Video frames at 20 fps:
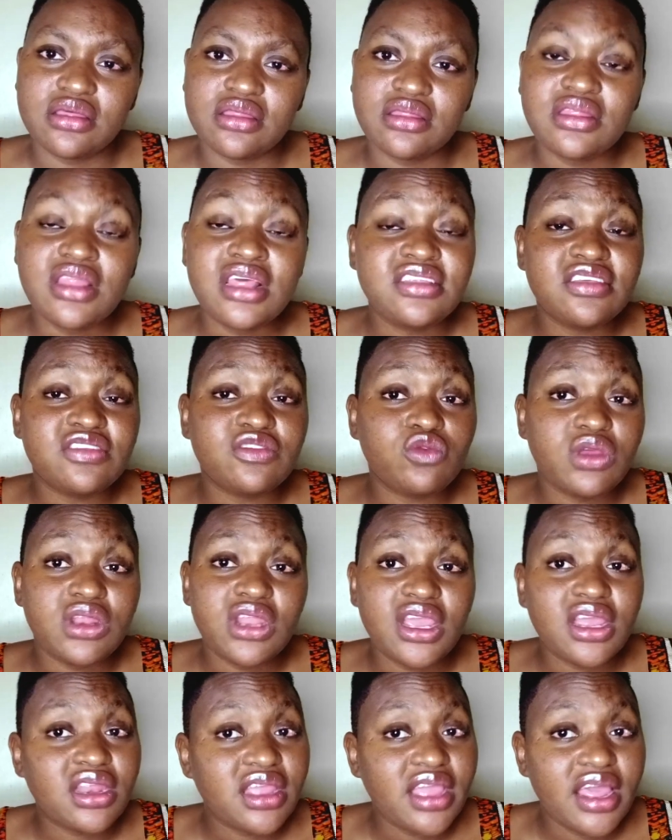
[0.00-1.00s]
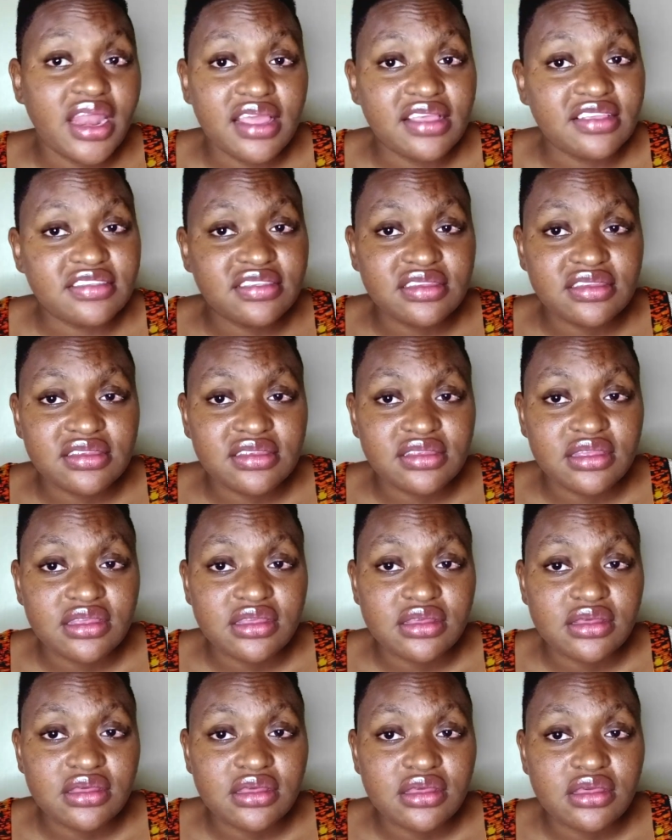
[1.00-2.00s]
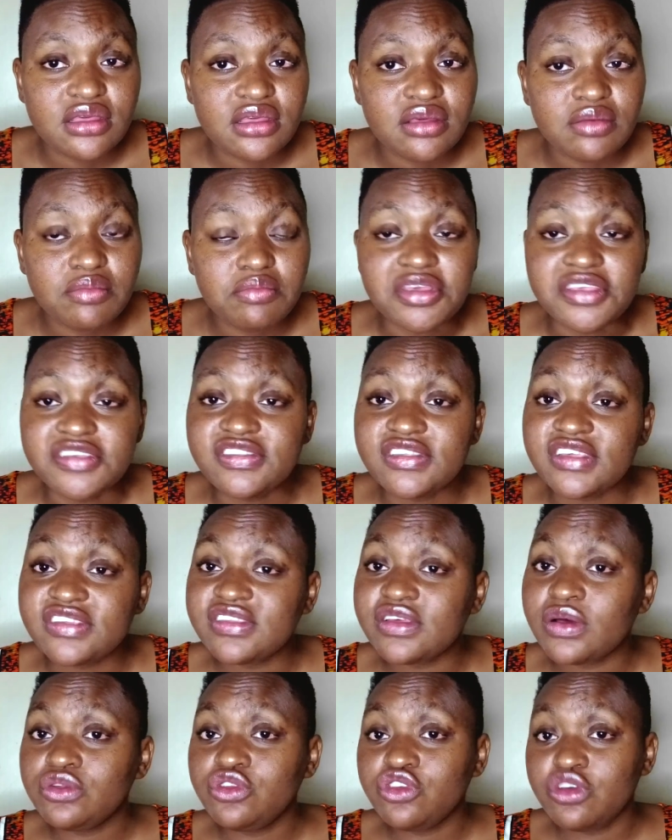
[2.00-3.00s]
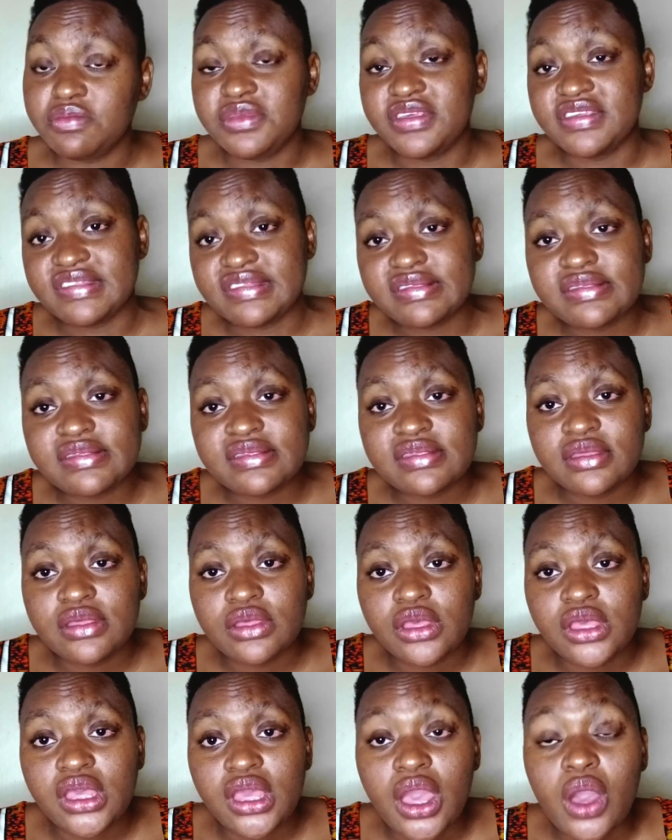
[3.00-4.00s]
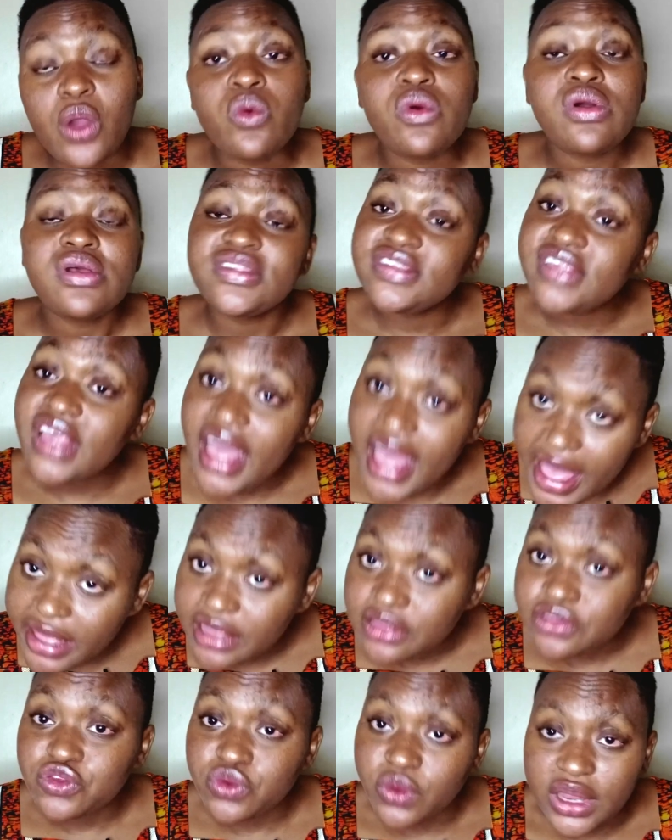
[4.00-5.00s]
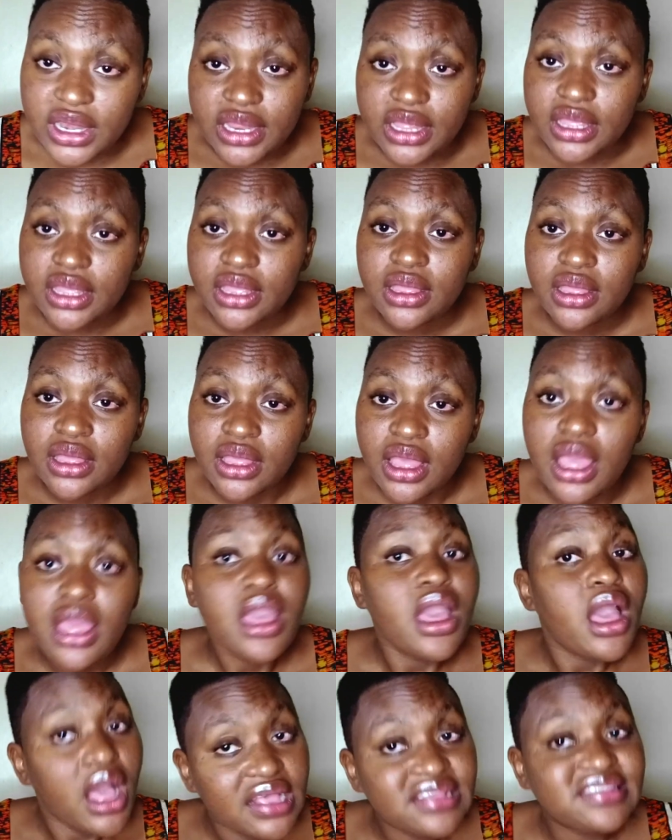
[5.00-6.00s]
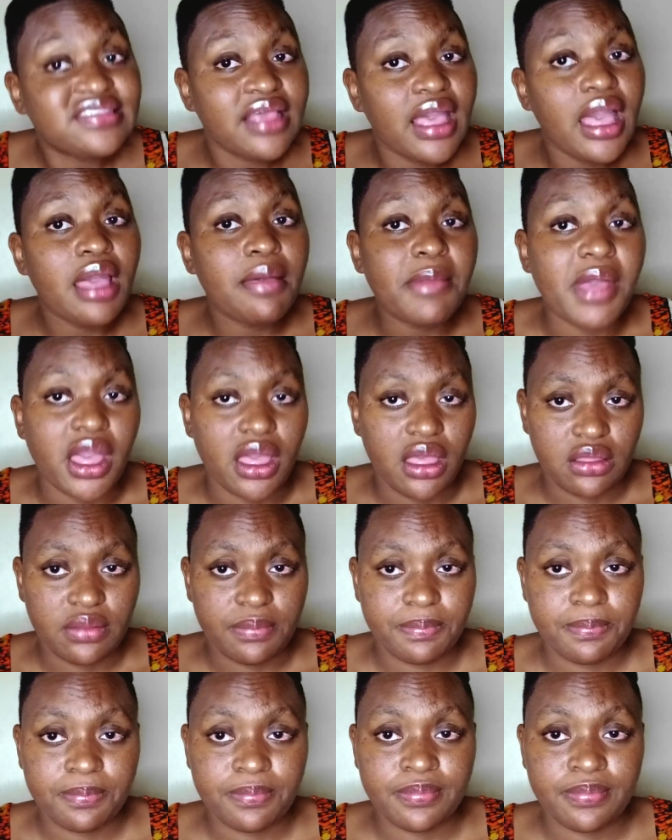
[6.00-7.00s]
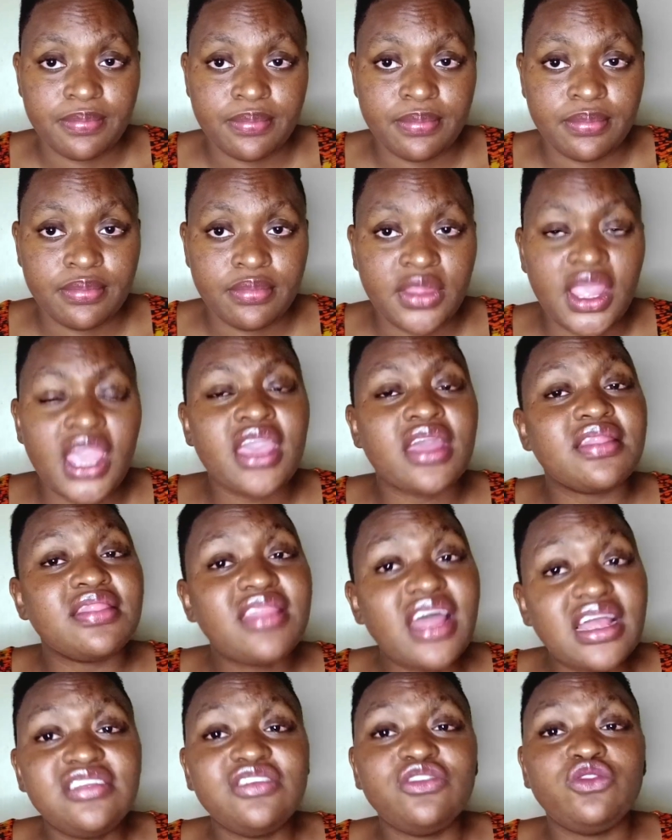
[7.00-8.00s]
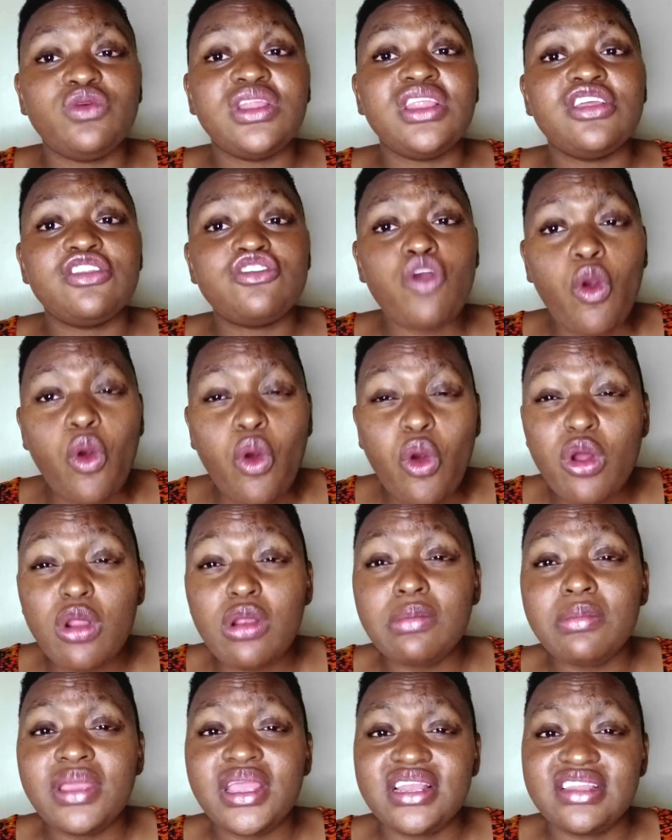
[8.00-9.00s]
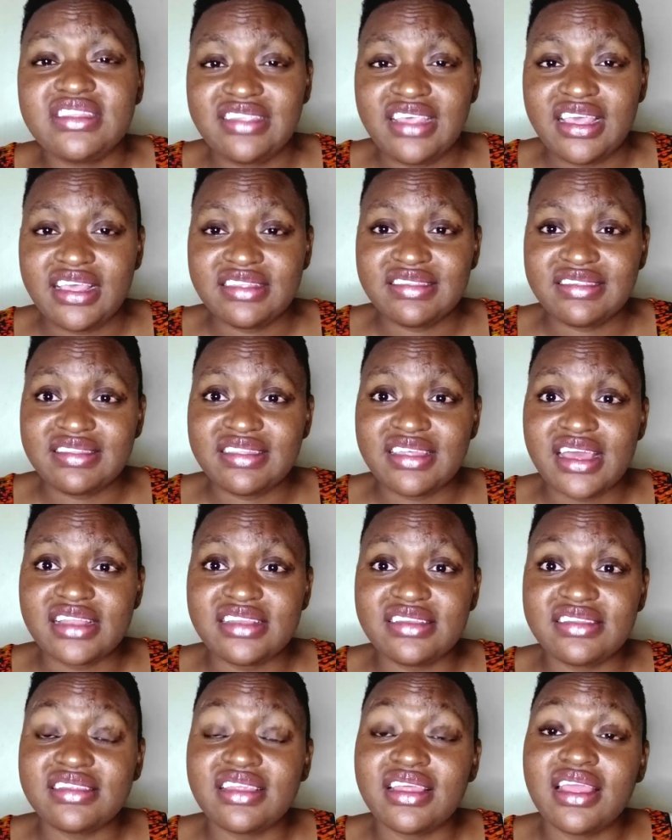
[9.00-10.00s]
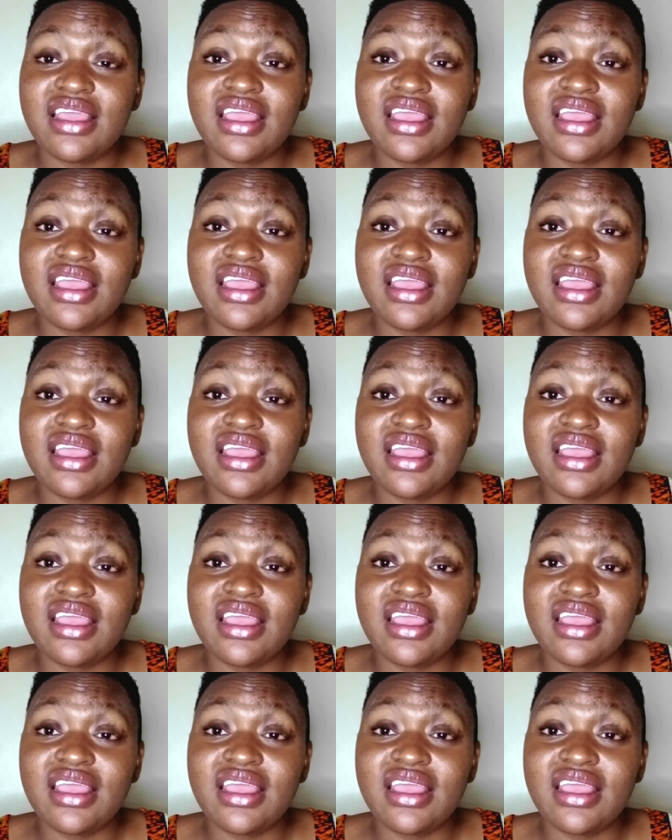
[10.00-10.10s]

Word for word: That is when I realized Mr. Sao Tomes was actually a scammer. That is when it all made sense that